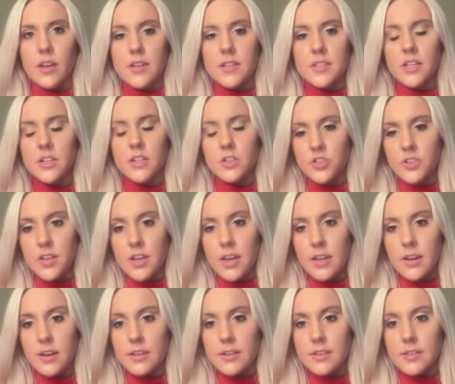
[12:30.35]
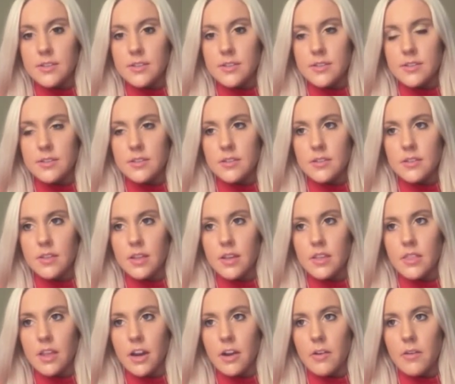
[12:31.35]
essentially it is
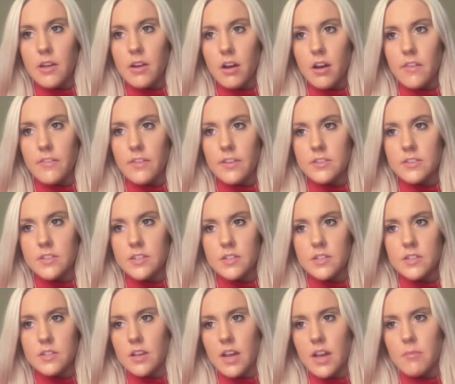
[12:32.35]
the air raid offense is,